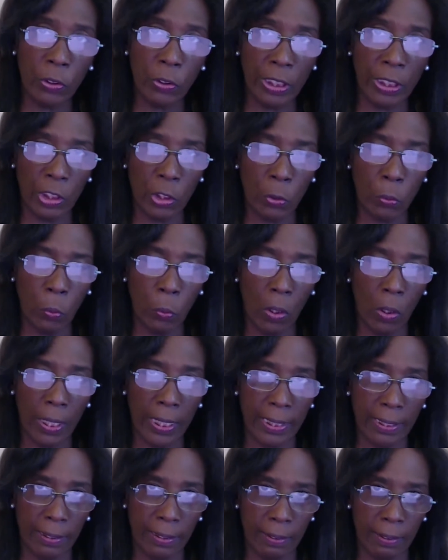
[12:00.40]
it
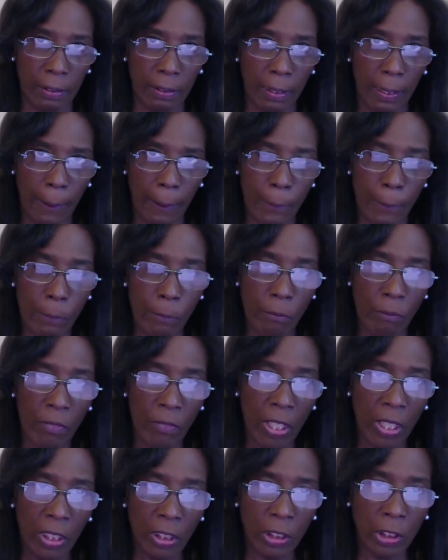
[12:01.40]
twice.
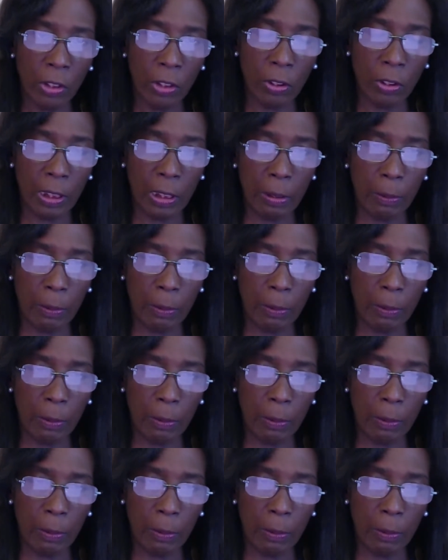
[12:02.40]
You could